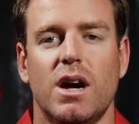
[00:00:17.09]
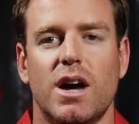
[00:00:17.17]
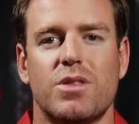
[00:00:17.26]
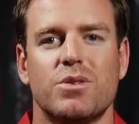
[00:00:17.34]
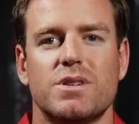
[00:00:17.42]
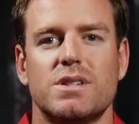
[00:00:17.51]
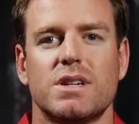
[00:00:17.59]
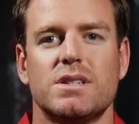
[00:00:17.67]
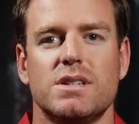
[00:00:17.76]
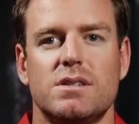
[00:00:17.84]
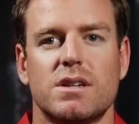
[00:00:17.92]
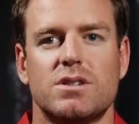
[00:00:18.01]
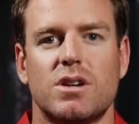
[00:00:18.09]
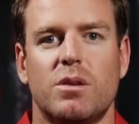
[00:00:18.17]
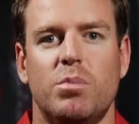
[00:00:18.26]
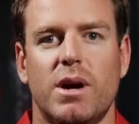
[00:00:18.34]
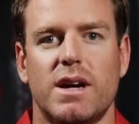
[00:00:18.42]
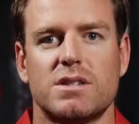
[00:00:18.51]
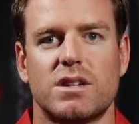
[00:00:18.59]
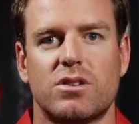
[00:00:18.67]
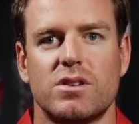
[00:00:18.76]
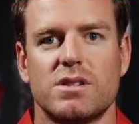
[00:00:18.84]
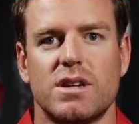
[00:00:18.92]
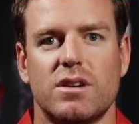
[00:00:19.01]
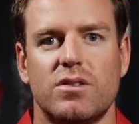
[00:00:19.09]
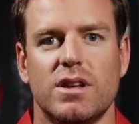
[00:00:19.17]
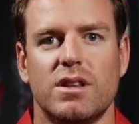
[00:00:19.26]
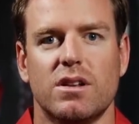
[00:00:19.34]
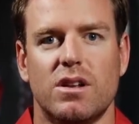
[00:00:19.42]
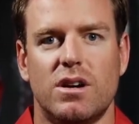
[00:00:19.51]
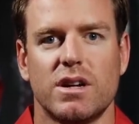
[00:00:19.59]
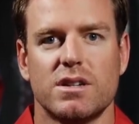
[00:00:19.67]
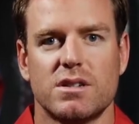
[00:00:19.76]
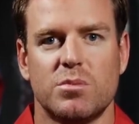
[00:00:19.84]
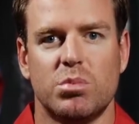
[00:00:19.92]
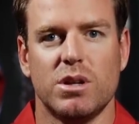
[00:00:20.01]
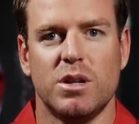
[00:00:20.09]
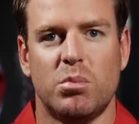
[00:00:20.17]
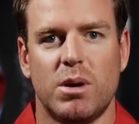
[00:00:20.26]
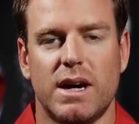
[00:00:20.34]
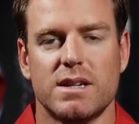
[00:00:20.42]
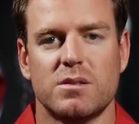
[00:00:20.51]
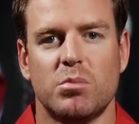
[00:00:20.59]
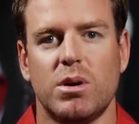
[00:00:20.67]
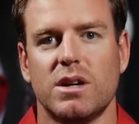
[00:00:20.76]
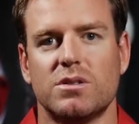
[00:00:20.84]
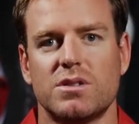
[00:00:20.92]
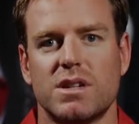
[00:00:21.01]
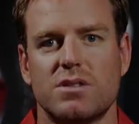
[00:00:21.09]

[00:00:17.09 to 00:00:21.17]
I threw a 66-yard pass to Chris Henry, the longest completed pass in Bengals